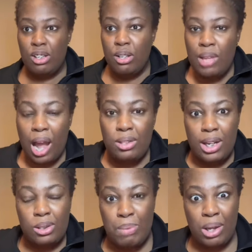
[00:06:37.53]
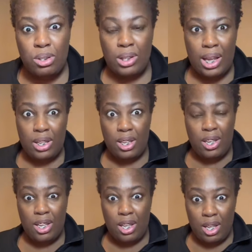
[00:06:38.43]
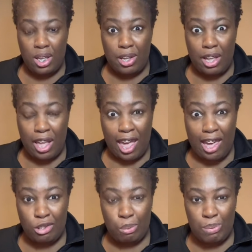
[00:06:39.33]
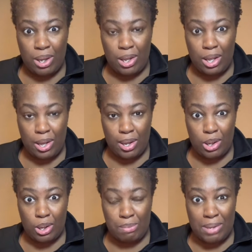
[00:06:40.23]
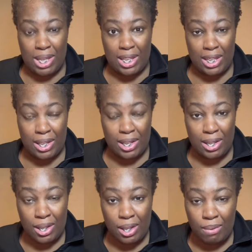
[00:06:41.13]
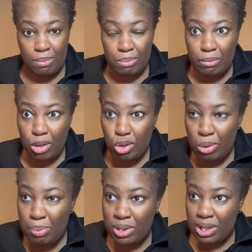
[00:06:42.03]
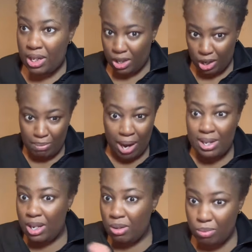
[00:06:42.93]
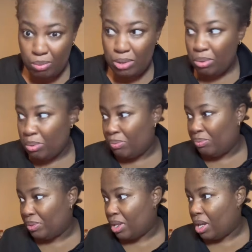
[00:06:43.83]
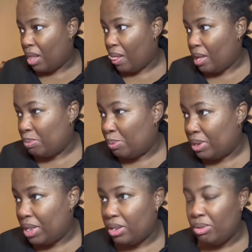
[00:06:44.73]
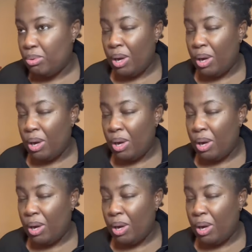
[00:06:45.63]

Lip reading: I was looking at the bouncer like, help me. So we proceed. He checked my ID, went through. We proceed to